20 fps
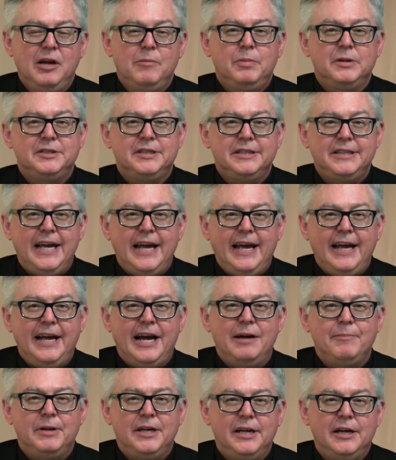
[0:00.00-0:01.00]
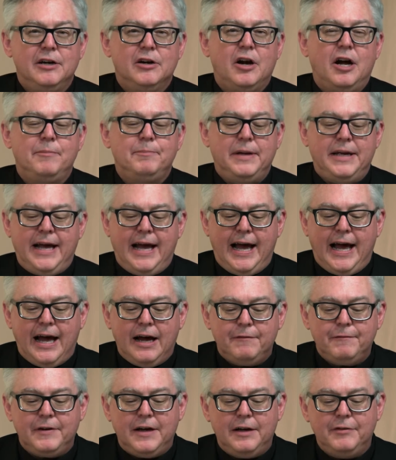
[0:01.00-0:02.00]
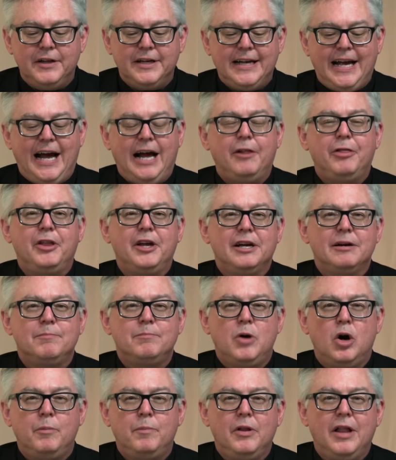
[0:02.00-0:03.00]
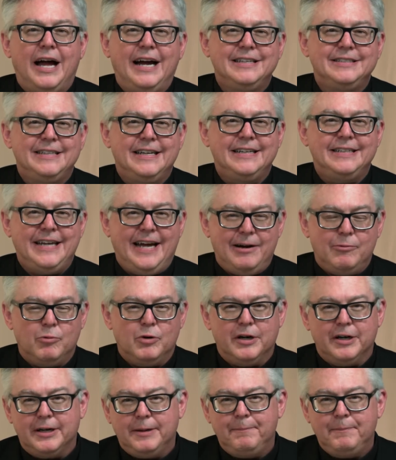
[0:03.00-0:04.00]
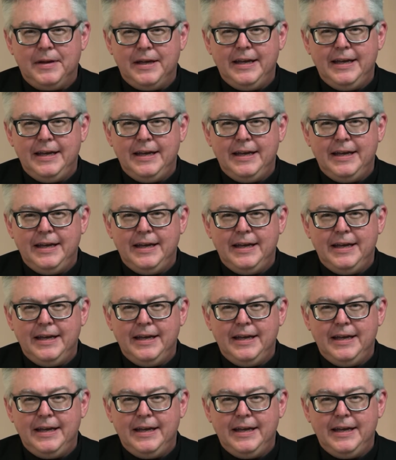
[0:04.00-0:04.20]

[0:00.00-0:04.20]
But today I'm here on behalf of the Catholic Mobilizing Network.